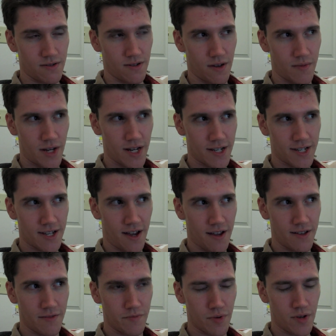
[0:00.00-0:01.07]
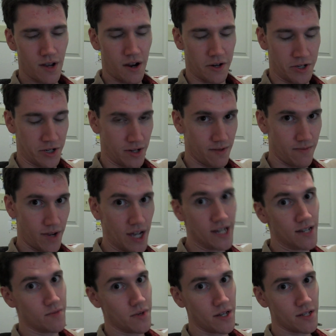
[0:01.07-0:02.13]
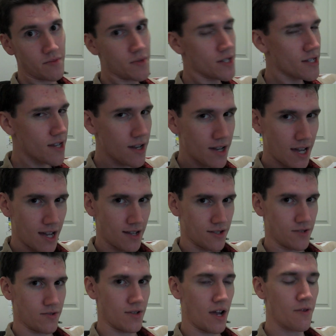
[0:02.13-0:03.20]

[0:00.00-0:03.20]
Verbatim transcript: I mean, it's not in production by any means, but it's not canceled.